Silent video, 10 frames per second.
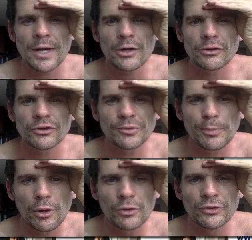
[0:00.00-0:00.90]
are
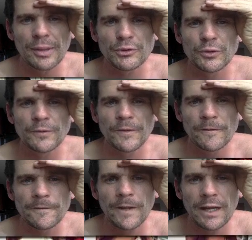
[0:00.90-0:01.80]
exposed up to
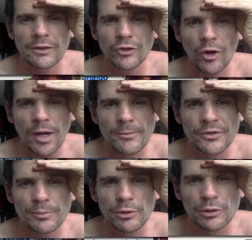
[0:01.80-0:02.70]
fifteen
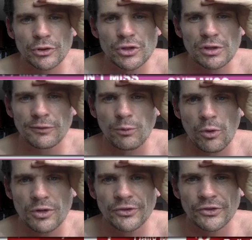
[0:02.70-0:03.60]
times the pollution of
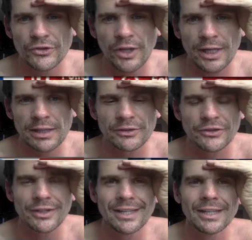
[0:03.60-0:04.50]
walkers and cyclists.